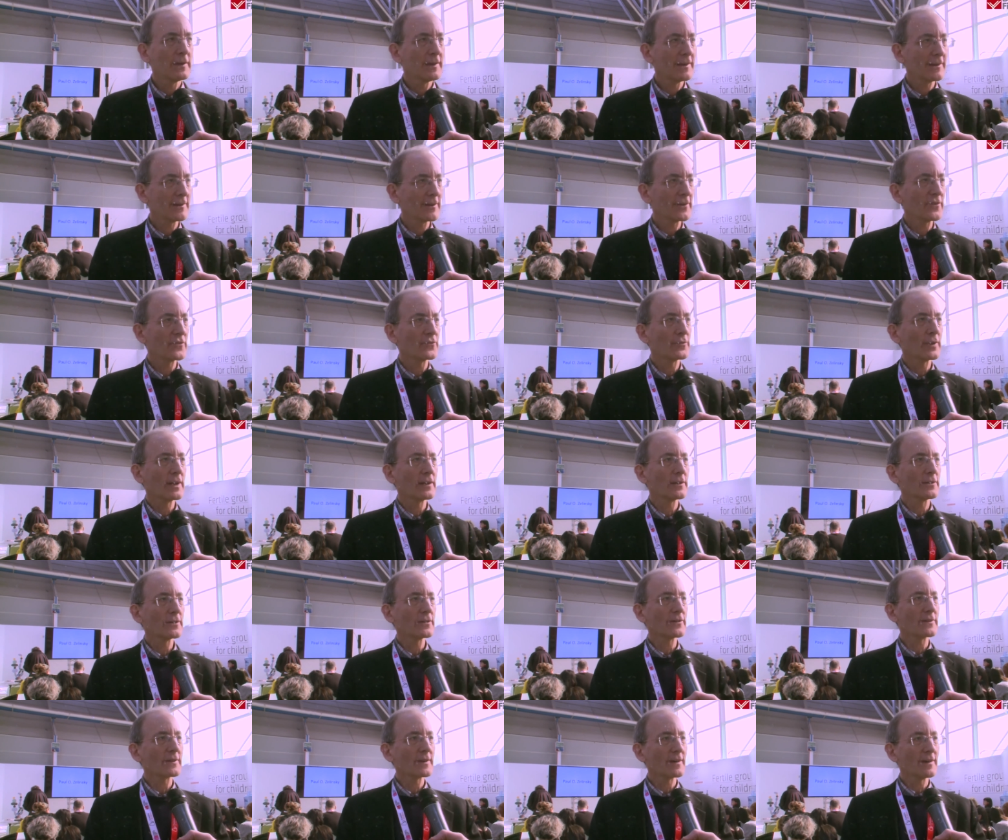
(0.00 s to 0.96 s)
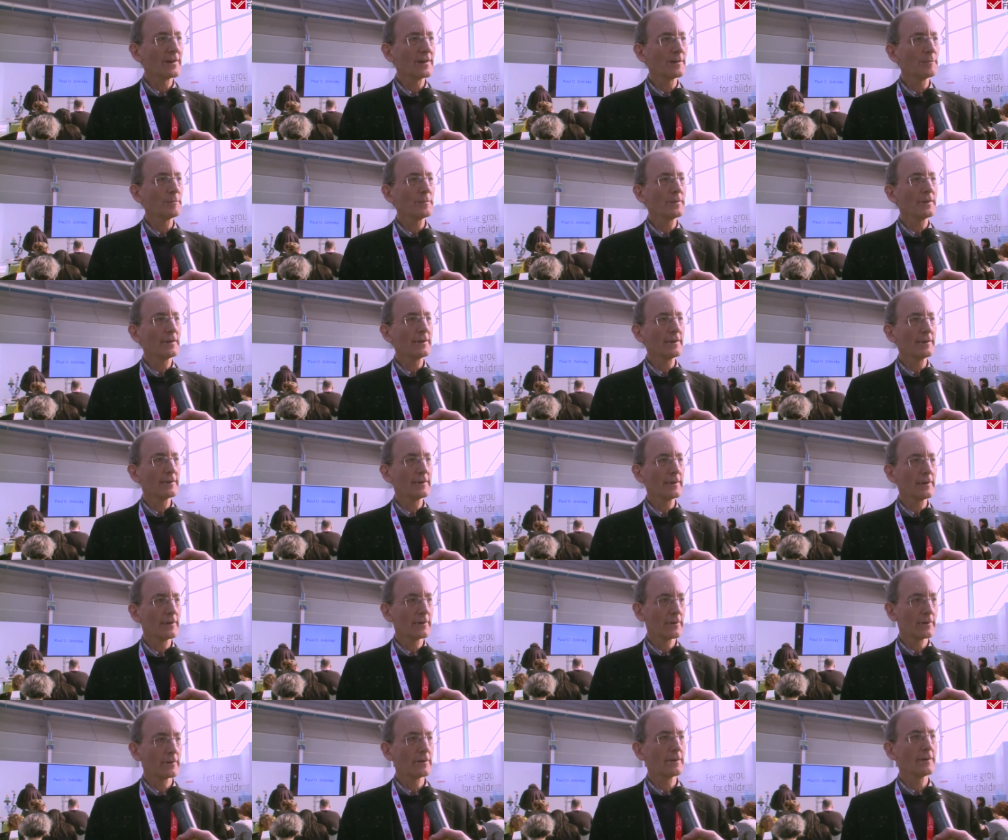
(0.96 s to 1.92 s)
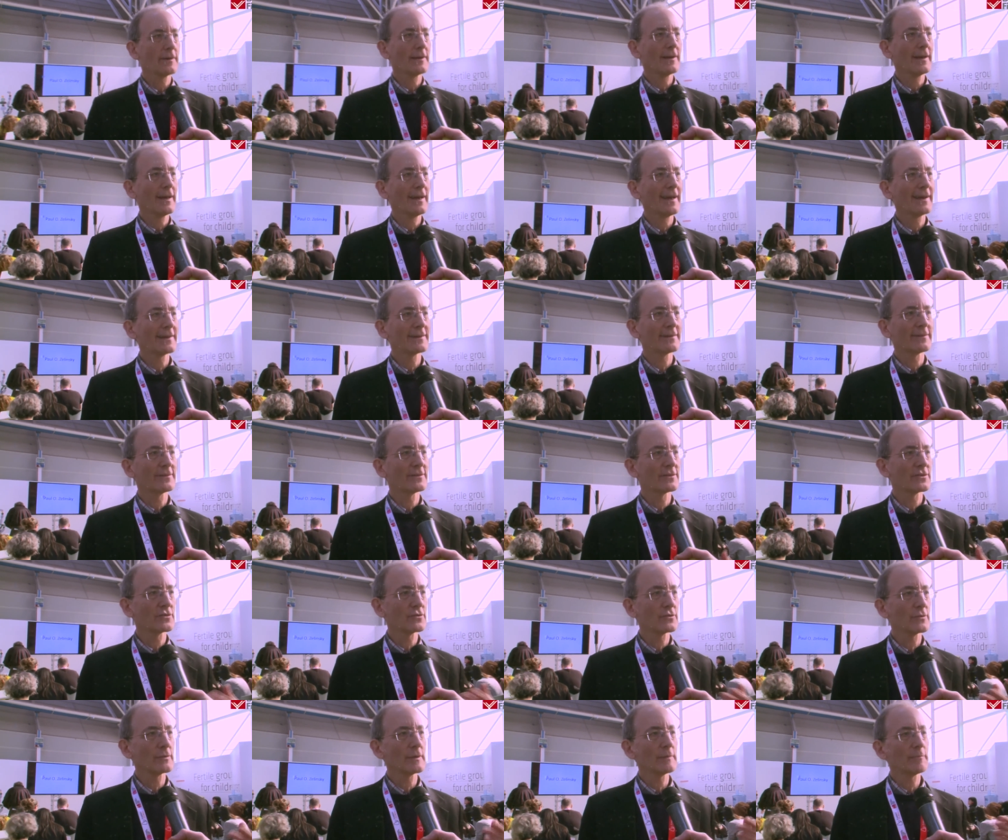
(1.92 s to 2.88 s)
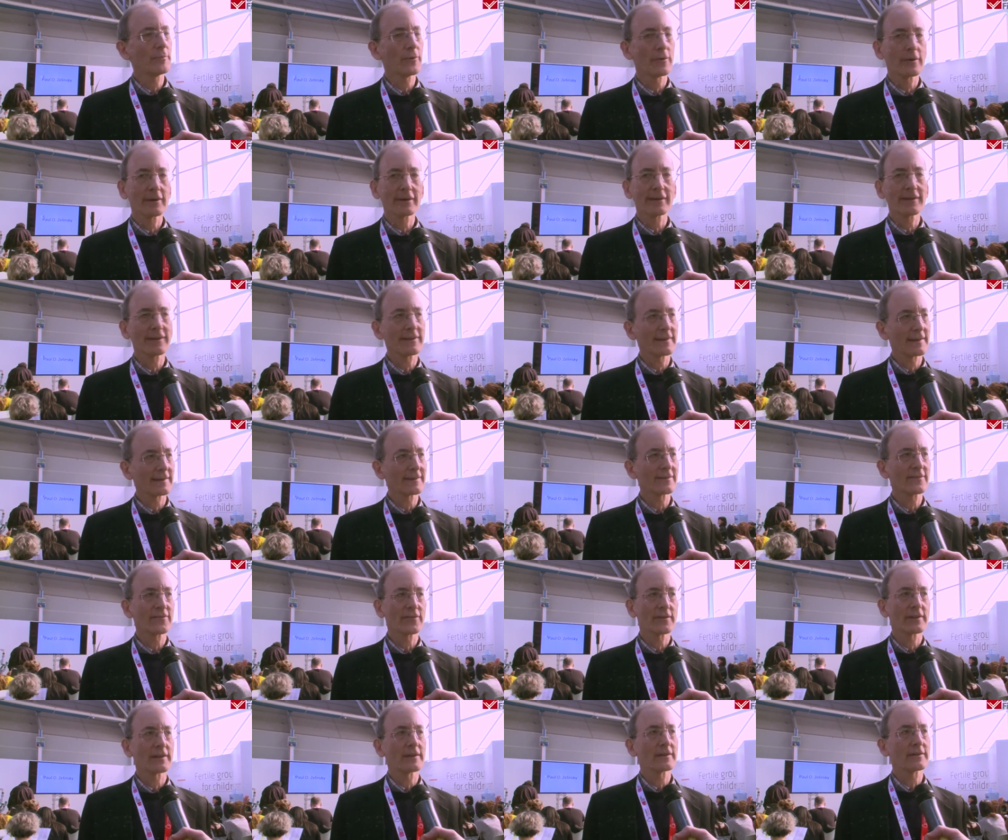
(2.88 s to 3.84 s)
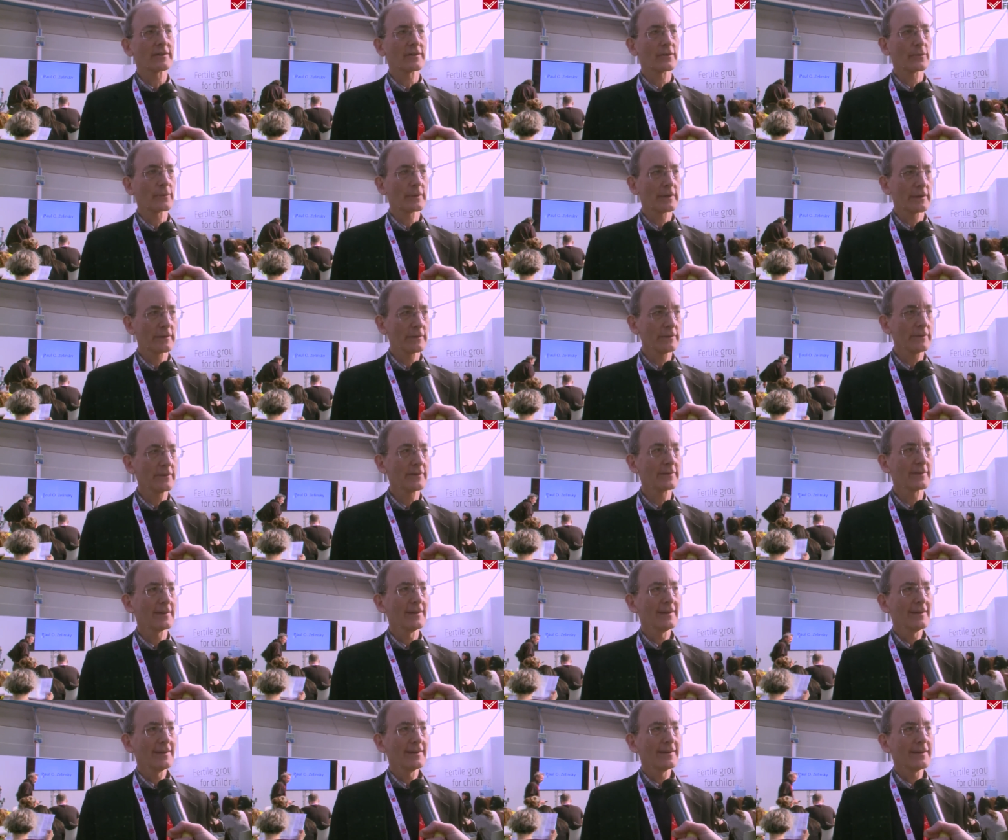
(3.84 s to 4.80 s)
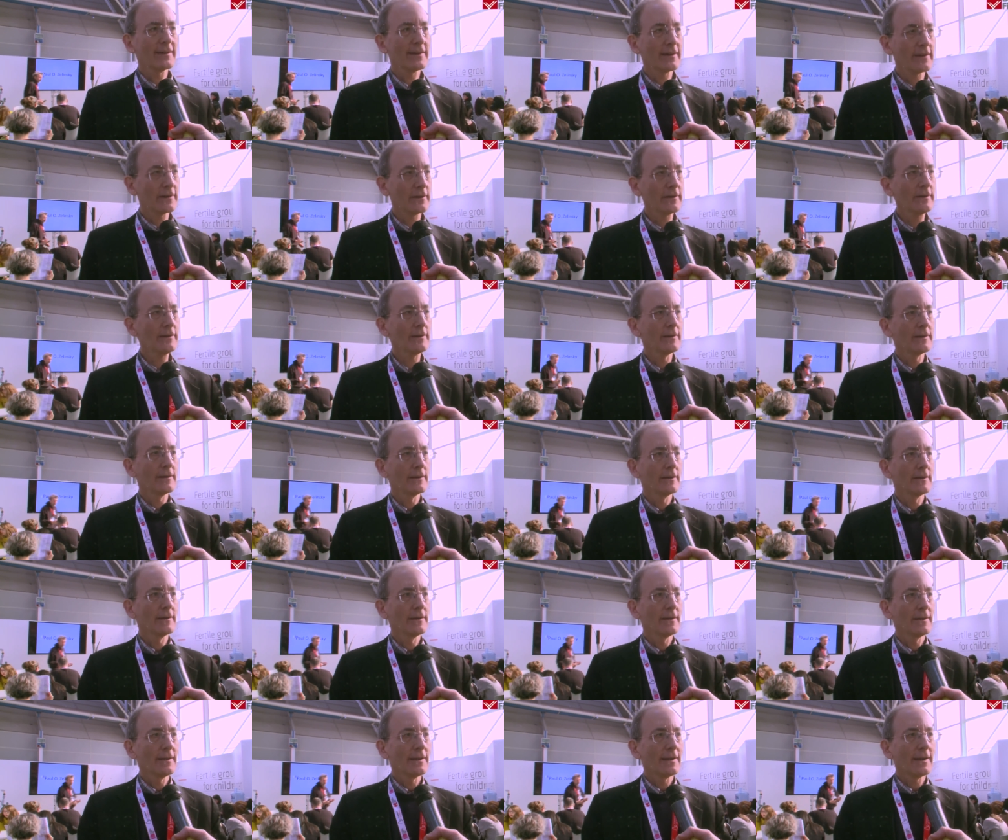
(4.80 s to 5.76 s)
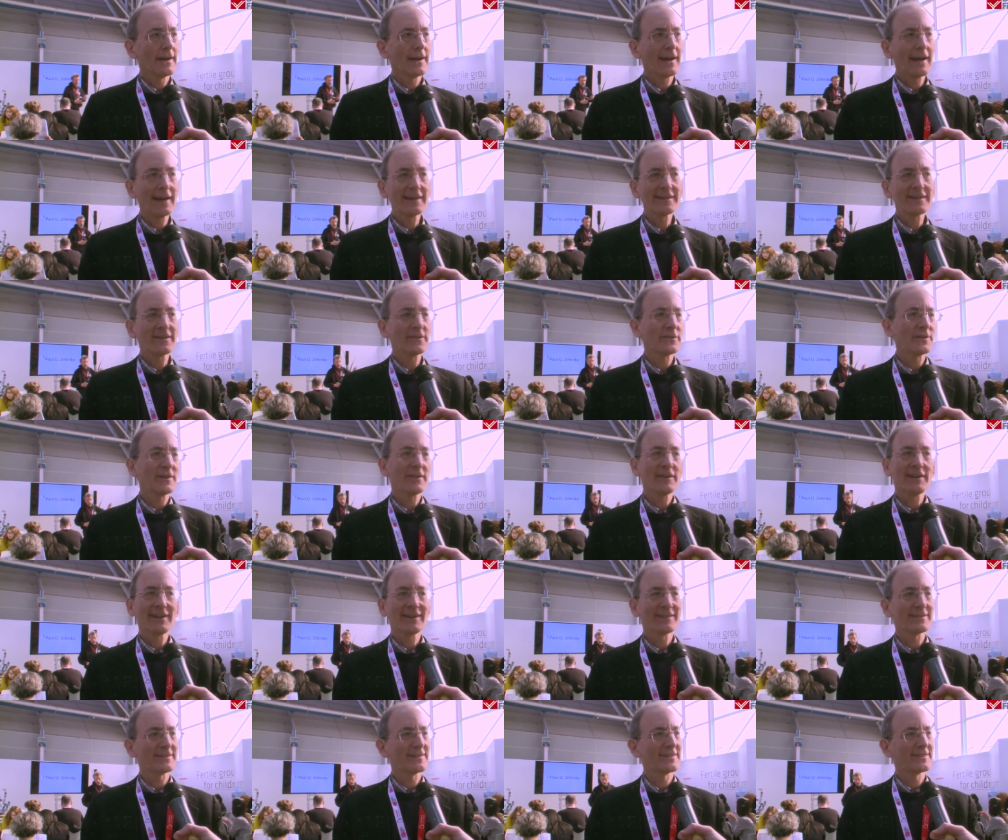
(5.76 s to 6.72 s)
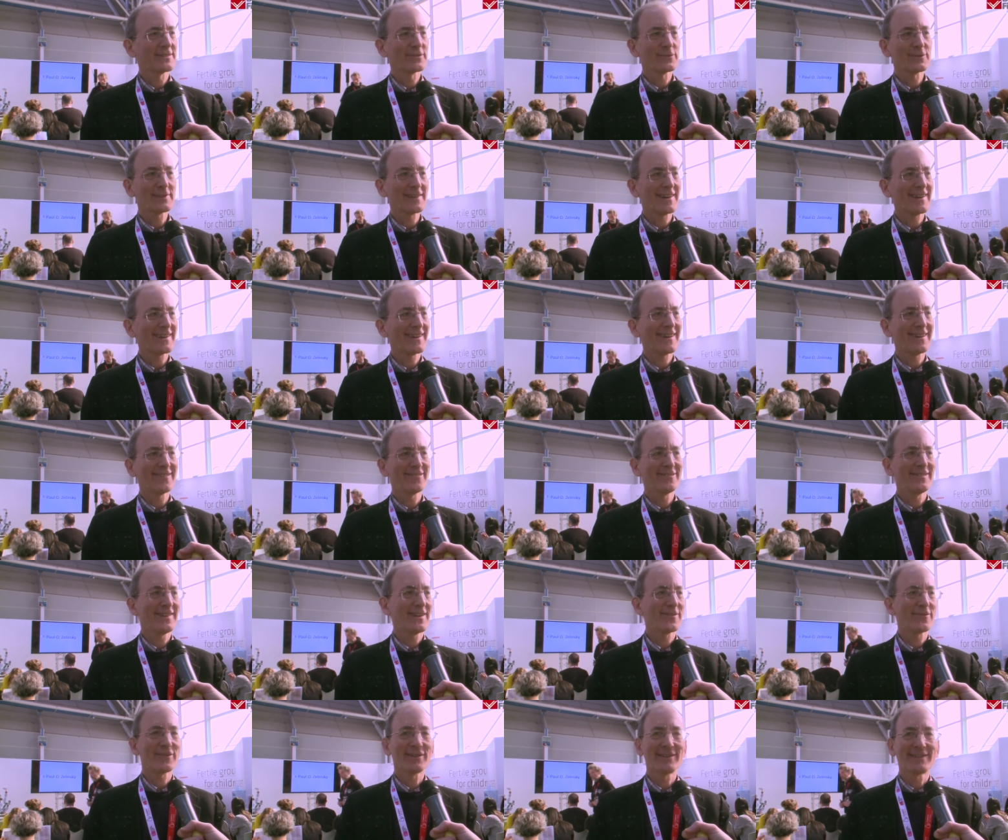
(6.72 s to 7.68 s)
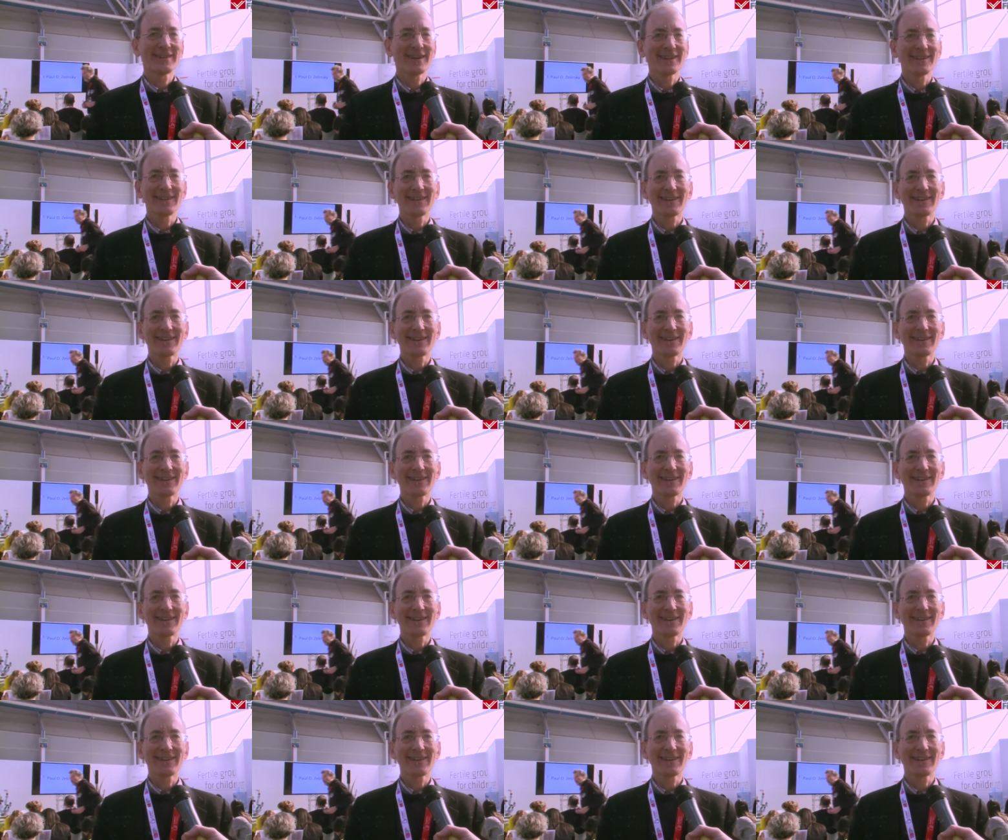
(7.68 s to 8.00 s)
illustrators come here and do important things for their careers here. I don't know how to do that. I've never done